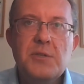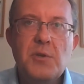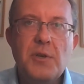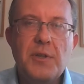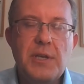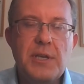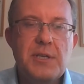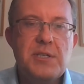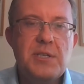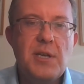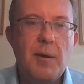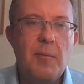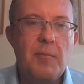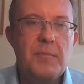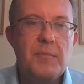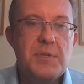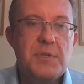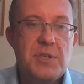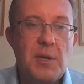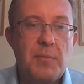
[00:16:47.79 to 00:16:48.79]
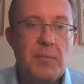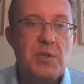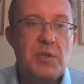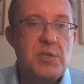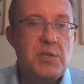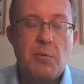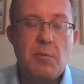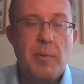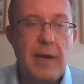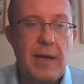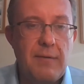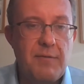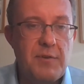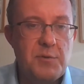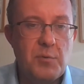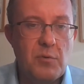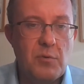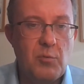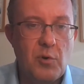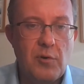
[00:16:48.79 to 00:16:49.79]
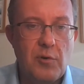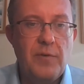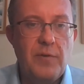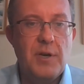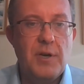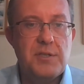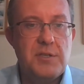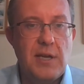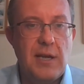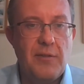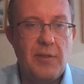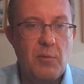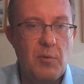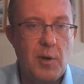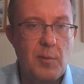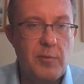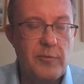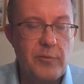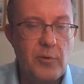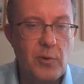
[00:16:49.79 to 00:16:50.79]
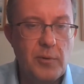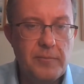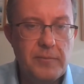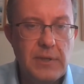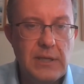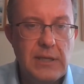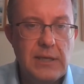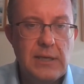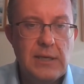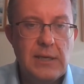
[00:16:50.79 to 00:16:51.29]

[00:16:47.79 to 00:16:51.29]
So I think some consumer behaviours will revert to how they were before.